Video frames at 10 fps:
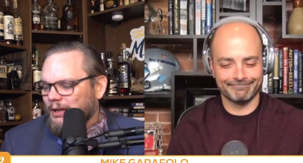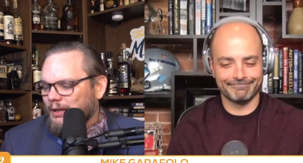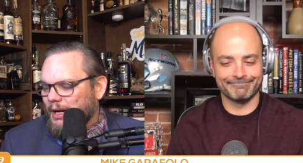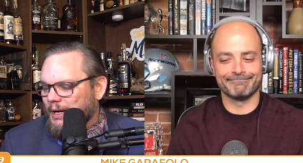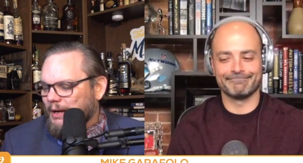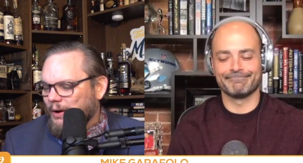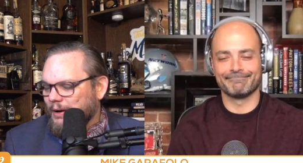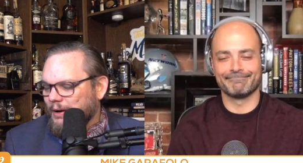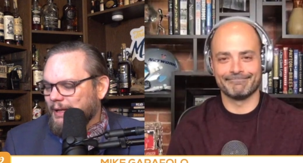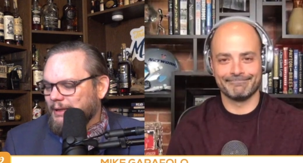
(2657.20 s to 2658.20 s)
Speaker 1: uh,
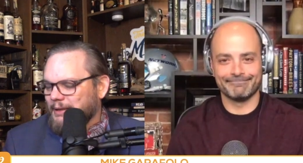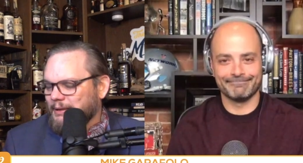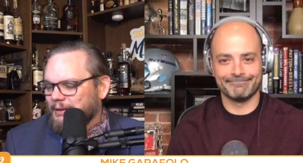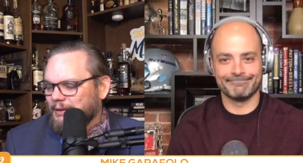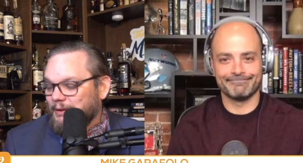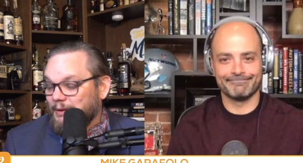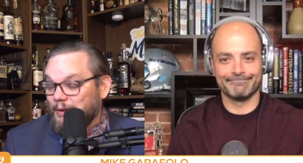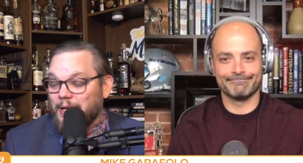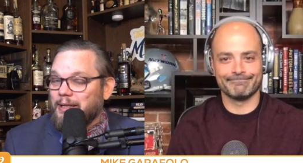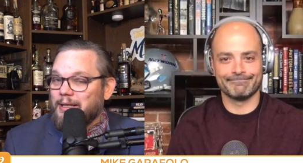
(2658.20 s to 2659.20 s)
all right,
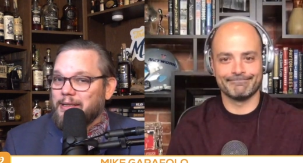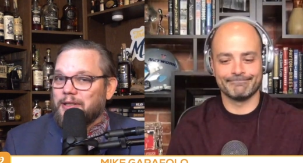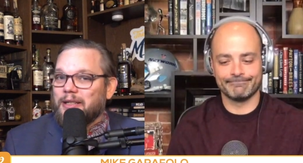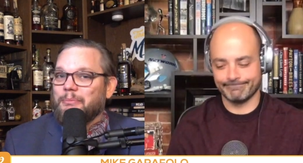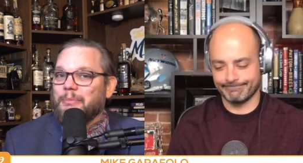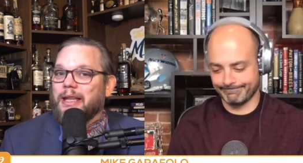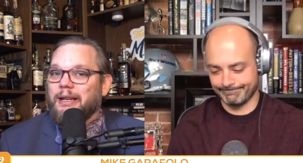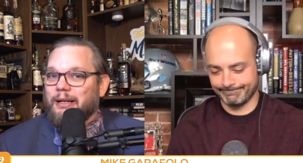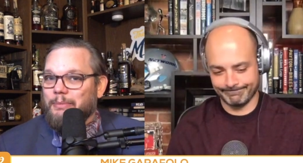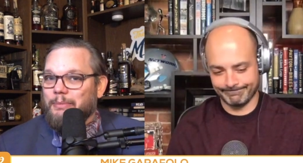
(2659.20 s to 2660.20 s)
you got a decision to
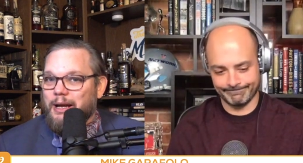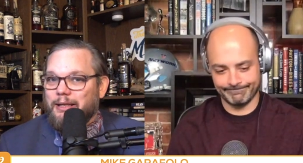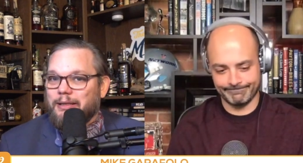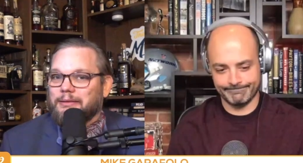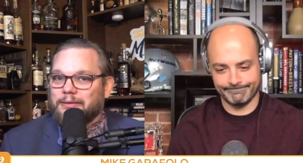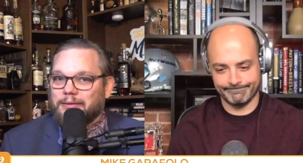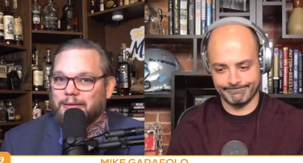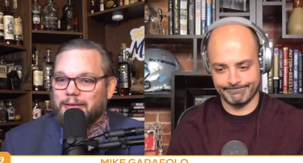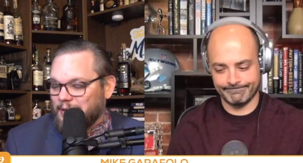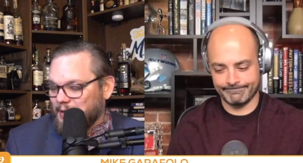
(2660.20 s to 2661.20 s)
make here, Mike.
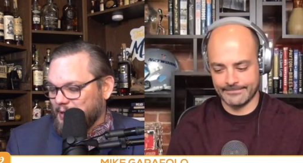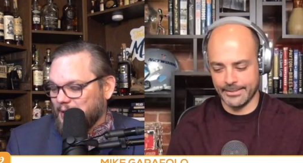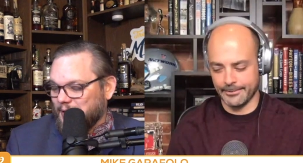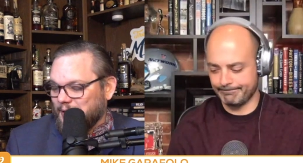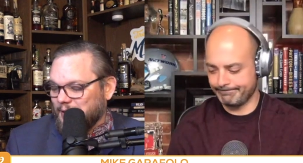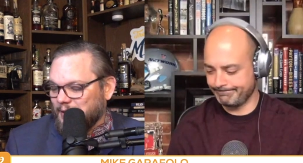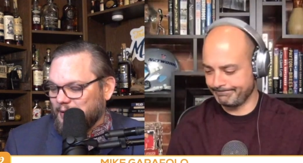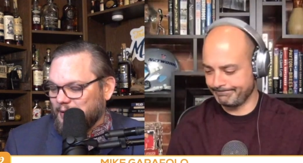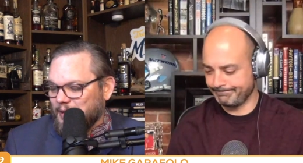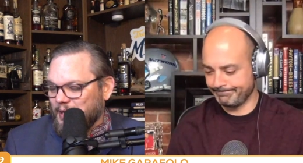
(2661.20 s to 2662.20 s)
This is a, I do. Um,
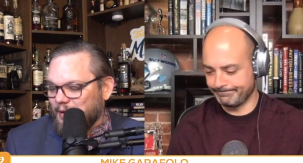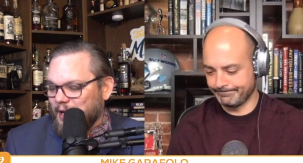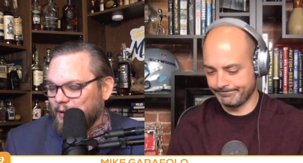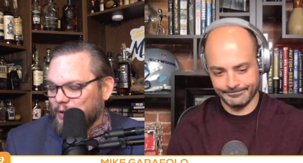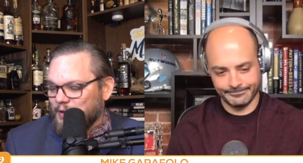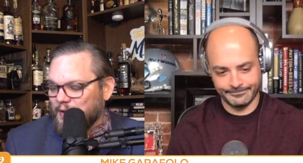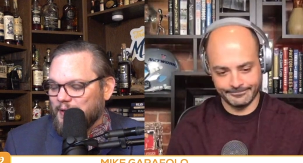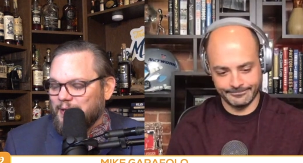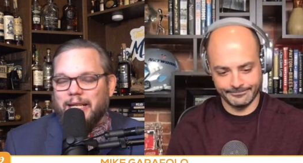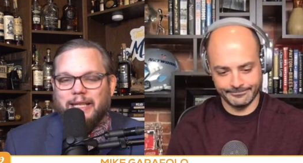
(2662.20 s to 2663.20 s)
a A
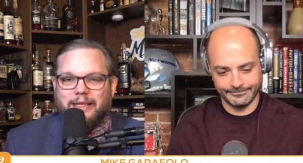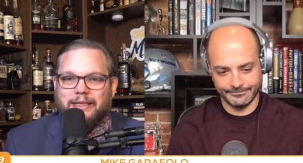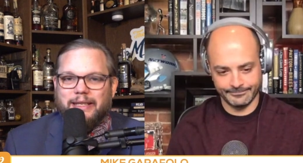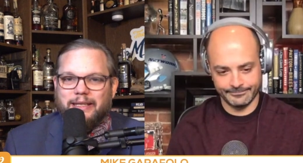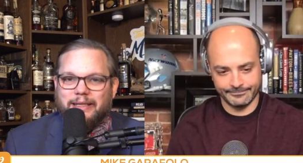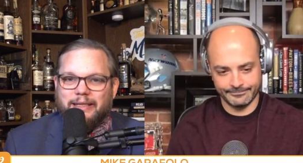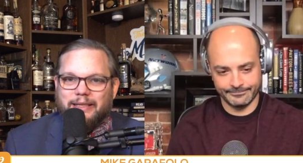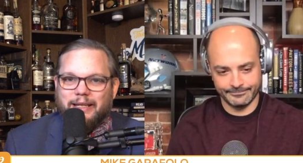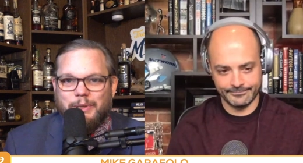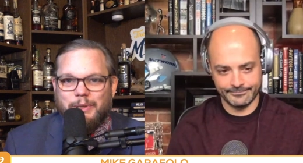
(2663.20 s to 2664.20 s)
versus C. This is
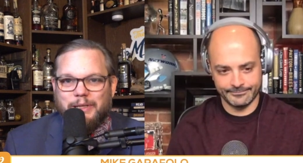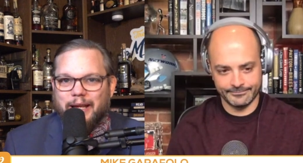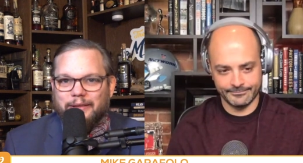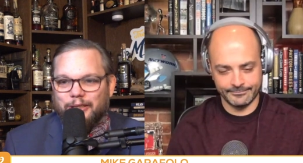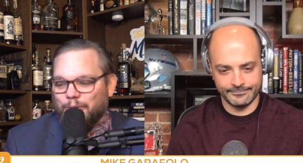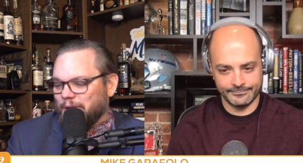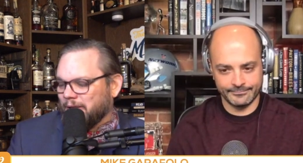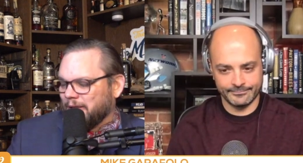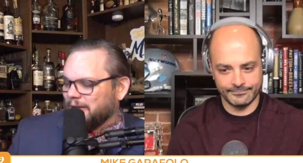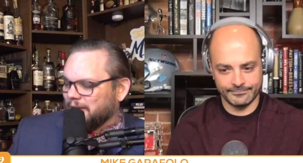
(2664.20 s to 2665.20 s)
this is coming down to
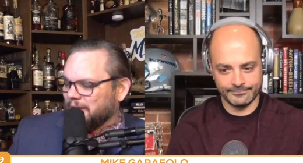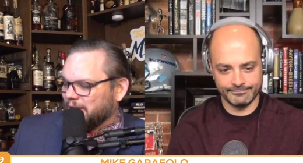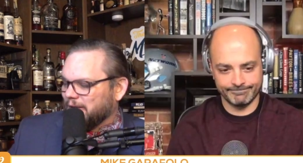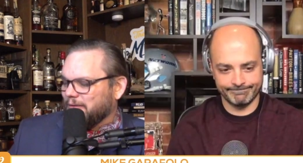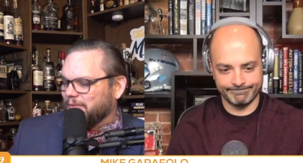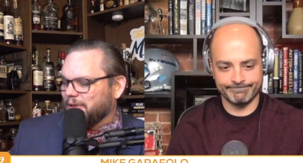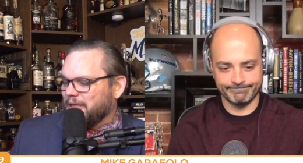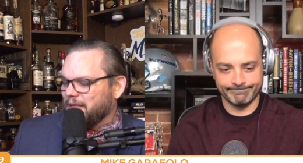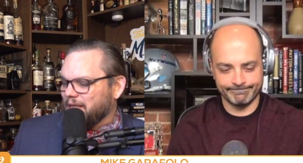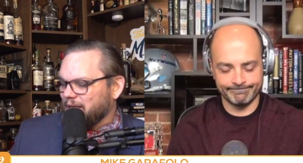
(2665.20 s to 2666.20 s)
it.
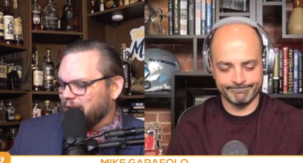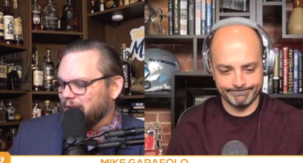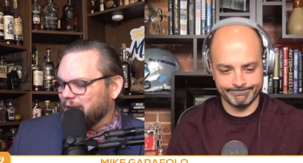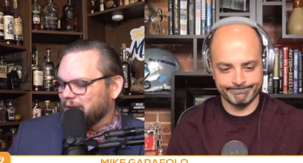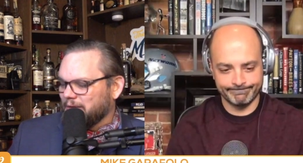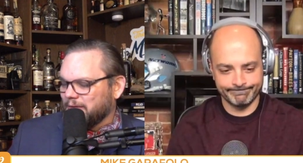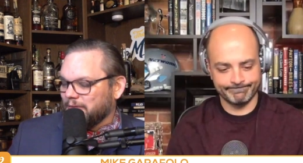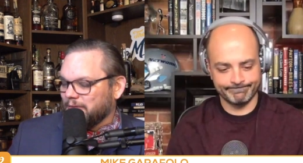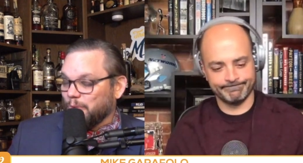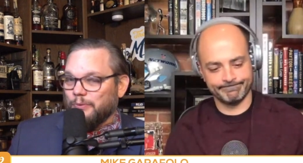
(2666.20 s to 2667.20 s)
What uh,
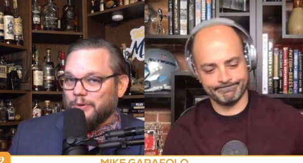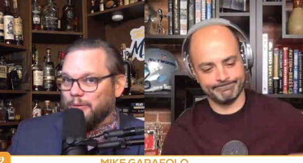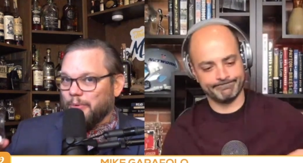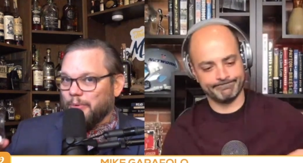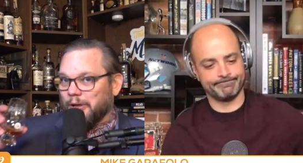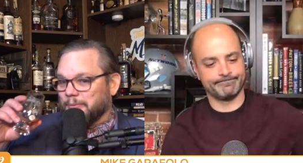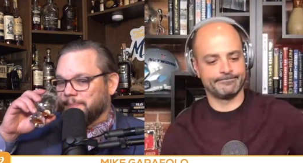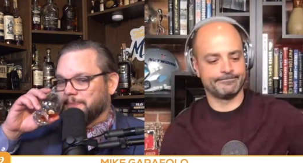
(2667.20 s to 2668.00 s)
what's your winner?